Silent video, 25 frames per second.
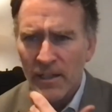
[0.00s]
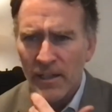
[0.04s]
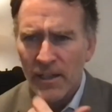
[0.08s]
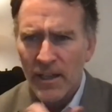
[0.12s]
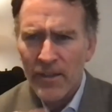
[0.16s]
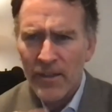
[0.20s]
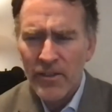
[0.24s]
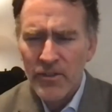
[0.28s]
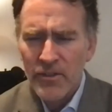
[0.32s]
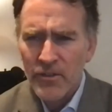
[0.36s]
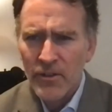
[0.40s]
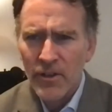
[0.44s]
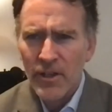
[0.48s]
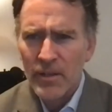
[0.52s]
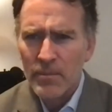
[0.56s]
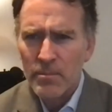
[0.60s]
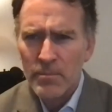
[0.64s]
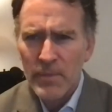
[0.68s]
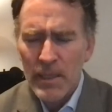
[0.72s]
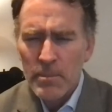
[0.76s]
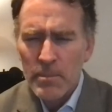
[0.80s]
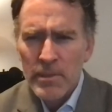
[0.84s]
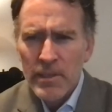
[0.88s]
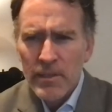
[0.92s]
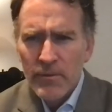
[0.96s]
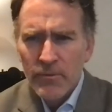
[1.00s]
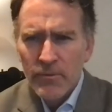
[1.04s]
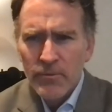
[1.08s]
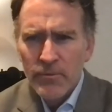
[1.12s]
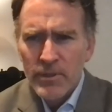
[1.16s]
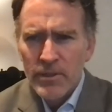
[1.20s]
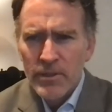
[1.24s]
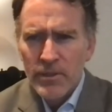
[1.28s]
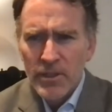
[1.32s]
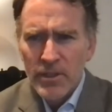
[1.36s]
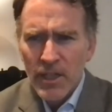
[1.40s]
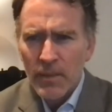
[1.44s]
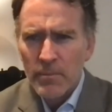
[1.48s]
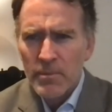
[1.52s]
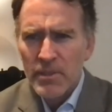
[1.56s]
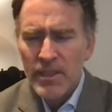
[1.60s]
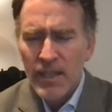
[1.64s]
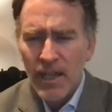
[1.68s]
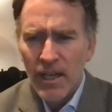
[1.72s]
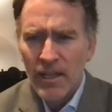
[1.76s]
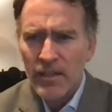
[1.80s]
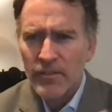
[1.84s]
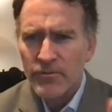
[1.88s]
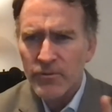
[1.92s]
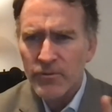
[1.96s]
And I thought maybe if you come to
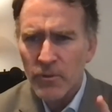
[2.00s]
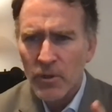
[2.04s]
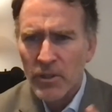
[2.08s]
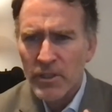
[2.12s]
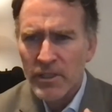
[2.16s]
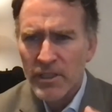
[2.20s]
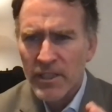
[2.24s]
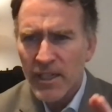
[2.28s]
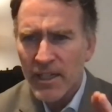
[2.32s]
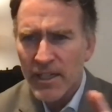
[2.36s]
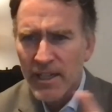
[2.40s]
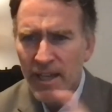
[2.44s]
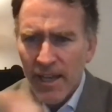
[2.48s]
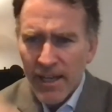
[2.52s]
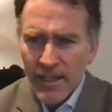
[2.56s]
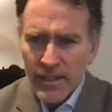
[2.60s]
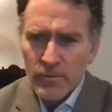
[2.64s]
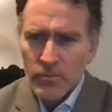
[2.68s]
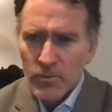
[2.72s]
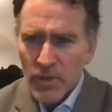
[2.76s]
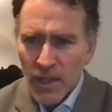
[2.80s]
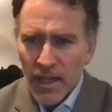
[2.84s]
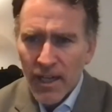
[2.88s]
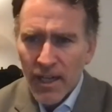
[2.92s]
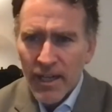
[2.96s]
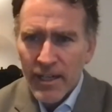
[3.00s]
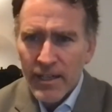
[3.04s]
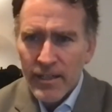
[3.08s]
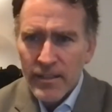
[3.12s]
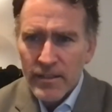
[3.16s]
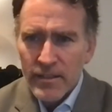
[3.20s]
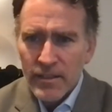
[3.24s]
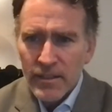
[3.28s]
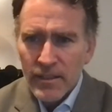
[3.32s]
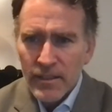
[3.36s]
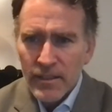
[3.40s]
California and hang a right,